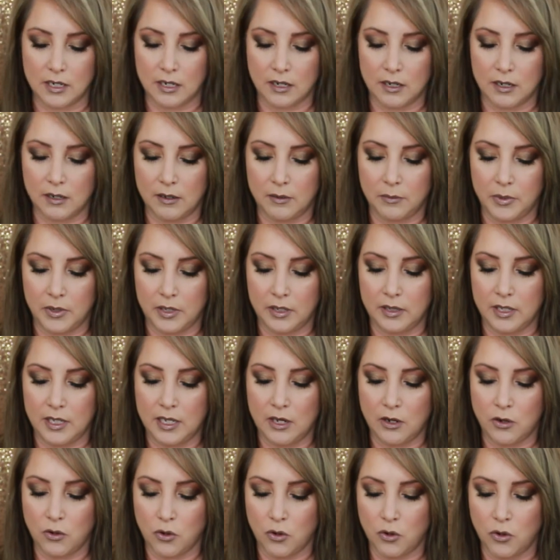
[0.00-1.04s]
up
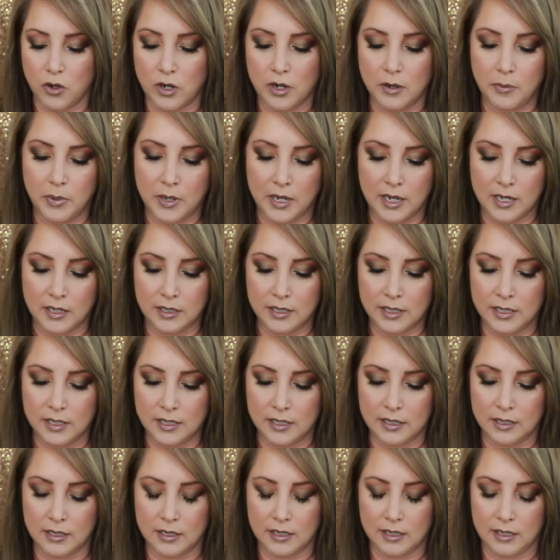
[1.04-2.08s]
the Aura palette.